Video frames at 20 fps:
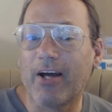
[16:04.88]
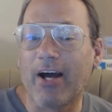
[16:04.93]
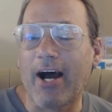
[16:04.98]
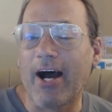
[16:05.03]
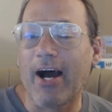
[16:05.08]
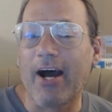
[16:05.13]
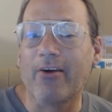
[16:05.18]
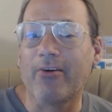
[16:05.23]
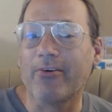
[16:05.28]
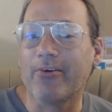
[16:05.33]
Now,
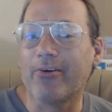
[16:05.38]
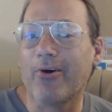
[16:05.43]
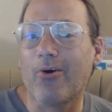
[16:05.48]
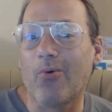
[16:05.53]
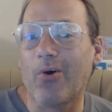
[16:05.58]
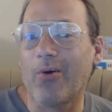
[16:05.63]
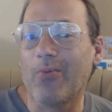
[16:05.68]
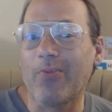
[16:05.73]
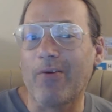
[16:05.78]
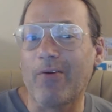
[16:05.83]
I don't
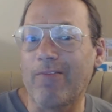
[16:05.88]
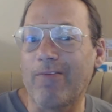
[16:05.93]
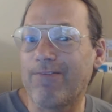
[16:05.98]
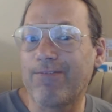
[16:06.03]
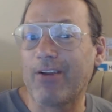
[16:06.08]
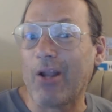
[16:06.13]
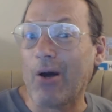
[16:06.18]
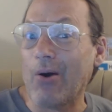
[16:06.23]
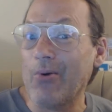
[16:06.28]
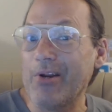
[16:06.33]
know what the
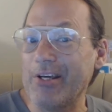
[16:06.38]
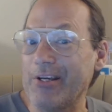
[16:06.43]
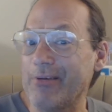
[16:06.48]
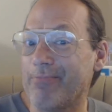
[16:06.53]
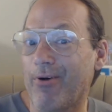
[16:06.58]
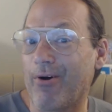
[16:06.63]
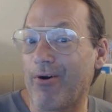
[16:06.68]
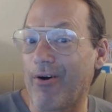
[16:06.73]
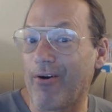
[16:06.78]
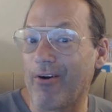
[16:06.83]

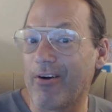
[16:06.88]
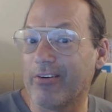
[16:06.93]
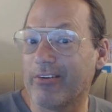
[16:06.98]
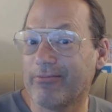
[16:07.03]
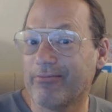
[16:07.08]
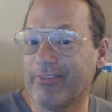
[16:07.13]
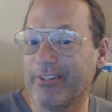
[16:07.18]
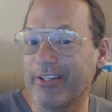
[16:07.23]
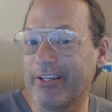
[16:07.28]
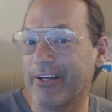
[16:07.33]
floaty part
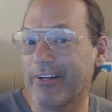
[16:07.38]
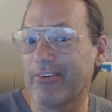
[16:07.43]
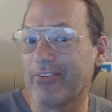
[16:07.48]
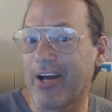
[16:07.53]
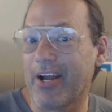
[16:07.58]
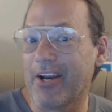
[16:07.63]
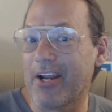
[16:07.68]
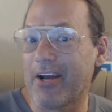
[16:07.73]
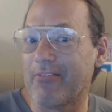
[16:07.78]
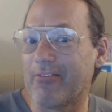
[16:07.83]

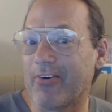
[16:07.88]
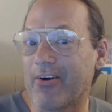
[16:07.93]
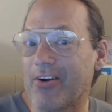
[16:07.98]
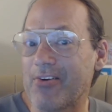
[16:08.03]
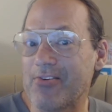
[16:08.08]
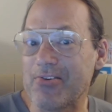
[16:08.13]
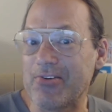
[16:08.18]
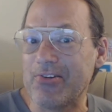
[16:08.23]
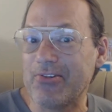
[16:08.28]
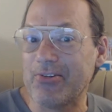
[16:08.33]
is. I
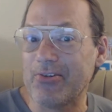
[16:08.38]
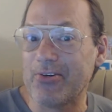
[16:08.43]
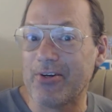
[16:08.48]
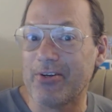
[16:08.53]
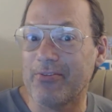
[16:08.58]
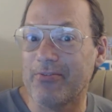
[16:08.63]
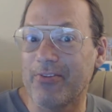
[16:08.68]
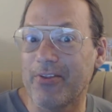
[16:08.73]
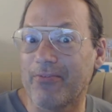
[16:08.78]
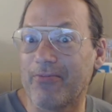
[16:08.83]
never
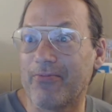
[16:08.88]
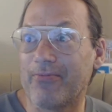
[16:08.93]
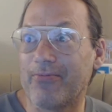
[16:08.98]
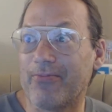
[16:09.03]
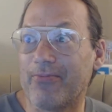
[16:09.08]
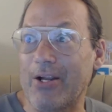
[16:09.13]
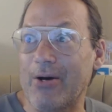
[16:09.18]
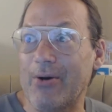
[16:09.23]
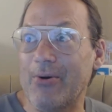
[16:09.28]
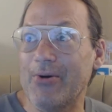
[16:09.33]
understood the
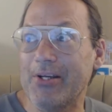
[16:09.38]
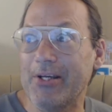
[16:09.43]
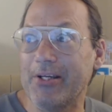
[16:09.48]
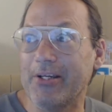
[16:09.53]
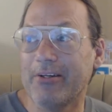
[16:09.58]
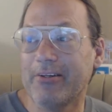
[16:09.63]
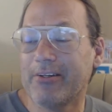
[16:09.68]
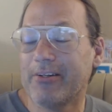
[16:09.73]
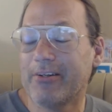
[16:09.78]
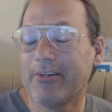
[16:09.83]

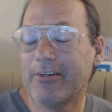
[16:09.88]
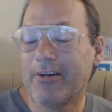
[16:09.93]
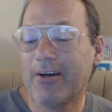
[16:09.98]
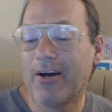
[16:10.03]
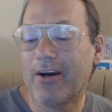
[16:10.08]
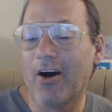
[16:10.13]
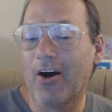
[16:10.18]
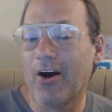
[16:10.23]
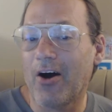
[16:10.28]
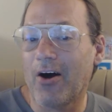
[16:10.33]
floaty.
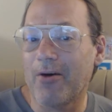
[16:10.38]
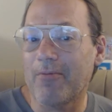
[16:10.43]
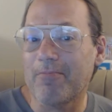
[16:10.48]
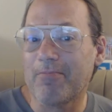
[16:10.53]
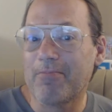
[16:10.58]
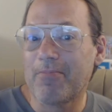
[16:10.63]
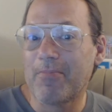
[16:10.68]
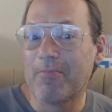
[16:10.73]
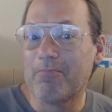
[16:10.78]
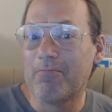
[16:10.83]

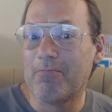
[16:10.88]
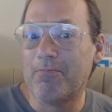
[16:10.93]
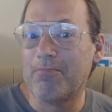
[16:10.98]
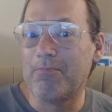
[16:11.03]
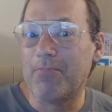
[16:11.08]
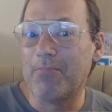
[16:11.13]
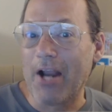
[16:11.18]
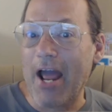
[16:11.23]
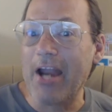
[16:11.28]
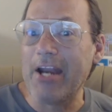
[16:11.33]
Um,
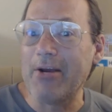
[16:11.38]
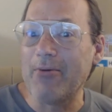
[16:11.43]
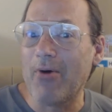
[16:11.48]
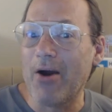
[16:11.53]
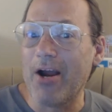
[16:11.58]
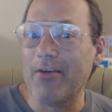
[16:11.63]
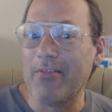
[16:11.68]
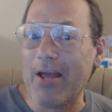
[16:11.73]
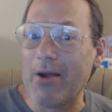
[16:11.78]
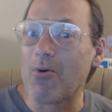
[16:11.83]
but
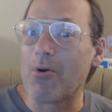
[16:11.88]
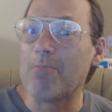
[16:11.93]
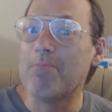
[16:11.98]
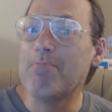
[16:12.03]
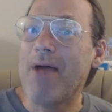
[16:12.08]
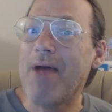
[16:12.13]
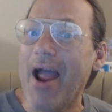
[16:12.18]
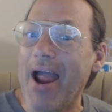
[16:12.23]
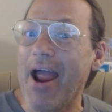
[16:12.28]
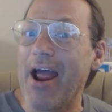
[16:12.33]
anyway, they
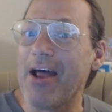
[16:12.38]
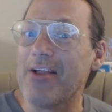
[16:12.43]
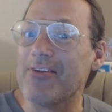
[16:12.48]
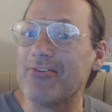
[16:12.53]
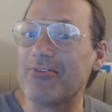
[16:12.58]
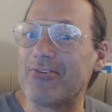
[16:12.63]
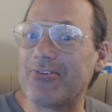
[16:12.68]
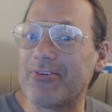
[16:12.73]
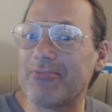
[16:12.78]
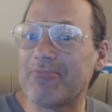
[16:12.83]
were
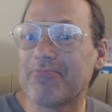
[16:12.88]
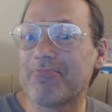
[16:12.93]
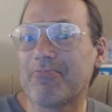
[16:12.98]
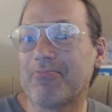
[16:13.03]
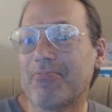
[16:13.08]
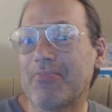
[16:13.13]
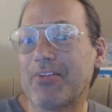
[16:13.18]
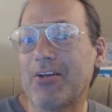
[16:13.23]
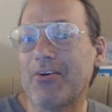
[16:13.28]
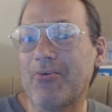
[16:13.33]
pants
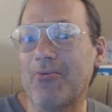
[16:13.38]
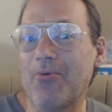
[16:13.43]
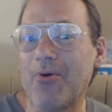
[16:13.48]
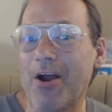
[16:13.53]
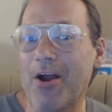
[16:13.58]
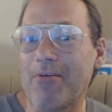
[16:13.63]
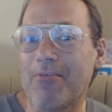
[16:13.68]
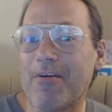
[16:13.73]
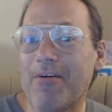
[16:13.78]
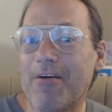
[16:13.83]

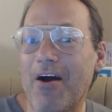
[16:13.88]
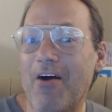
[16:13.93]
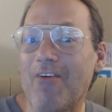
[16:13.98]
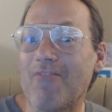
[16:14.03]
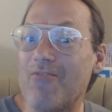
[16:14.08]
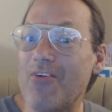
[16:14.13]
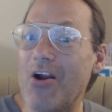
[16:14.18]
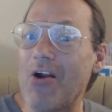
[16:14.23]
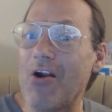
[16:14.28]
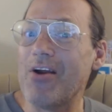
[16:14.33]
with
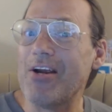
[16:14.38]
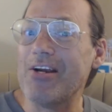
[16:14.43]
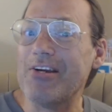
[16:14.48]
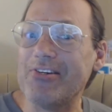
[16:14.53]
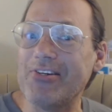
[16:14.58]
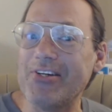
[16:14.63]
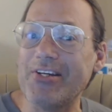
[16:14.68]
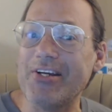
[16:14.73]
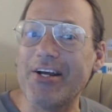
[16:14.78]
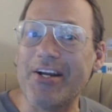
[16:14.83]
a
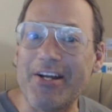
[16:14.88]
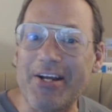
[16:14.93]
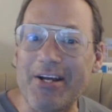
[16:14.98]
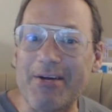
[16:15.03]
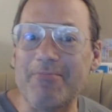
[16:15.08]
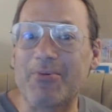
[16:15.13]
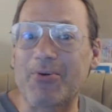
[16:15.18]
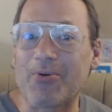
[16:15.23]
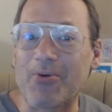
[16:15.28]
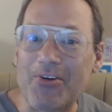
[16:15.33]
very she and
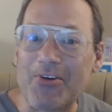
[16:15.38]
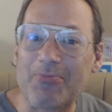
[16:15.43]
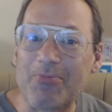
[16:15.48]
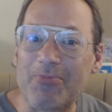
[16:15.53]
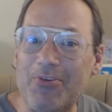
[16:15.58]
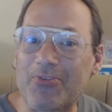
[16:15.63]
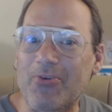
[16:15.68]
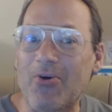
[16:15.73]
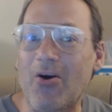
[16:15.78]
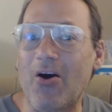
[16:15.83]
him
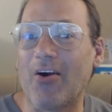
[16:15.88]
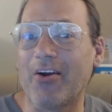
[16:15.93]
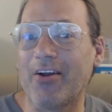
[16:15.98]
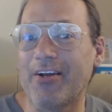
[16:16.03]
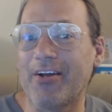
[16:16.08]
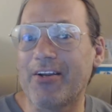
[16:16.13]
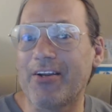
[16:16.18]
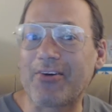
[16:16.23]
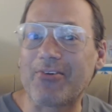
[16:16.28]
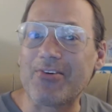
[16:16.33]
Christmas
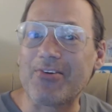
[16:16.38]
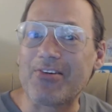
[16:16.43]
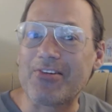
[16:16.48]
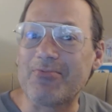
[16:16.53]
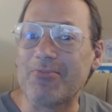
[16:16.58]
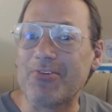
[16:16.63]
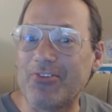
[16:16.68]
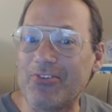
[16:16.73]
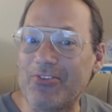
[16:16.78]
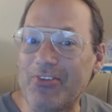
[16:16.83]
on it and the
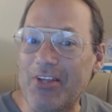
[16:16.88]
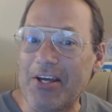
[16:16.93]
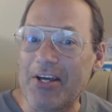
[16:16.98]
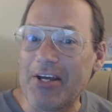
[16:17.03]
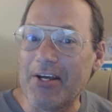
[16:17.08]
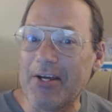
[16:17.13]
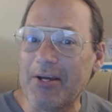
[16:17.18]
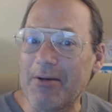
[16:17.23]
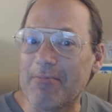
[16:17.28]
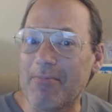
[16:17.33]
Christmas
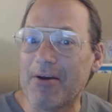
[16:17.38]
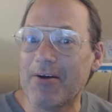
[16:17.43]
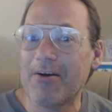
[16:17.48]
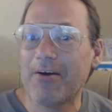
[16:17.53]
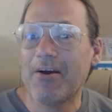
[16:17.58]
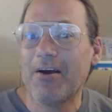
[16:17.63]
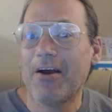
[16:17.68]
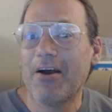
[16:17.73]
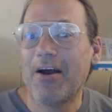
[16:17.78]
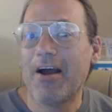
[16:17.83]
theme.
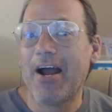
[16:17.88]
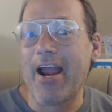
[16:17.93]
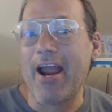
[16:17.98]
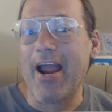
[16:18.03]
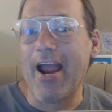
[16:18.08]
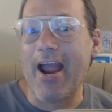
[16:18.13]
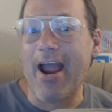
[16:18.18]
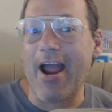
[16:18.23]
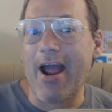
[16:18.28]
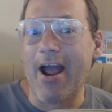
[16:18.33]

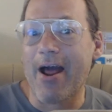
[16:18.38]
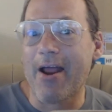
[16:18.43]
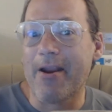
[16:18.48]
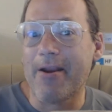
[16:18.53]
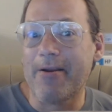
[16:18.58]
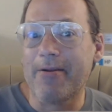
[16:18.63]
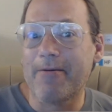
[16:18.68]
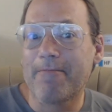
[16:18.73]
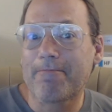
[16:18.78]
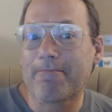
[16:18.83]

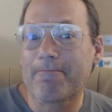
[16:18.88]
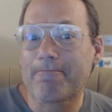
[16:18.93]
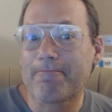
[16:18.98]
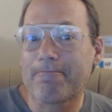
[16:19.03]
And